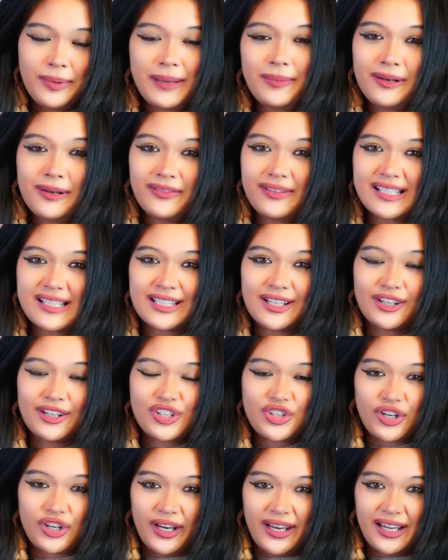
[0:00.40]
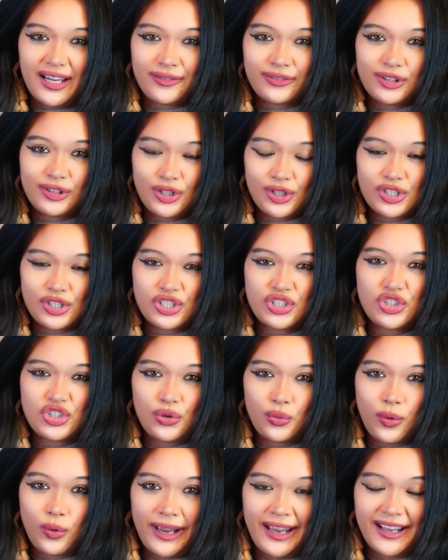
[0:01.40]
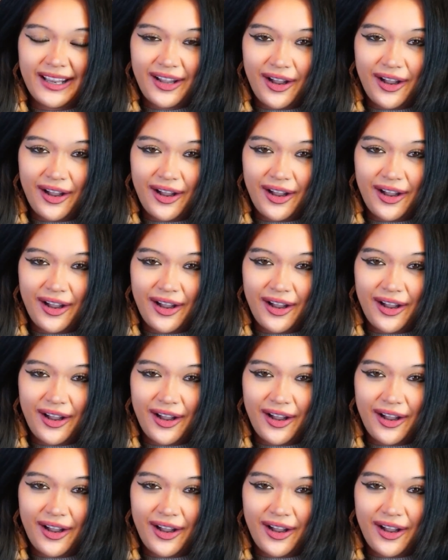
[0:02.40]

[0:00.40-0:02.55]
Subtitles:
of this country have got to wake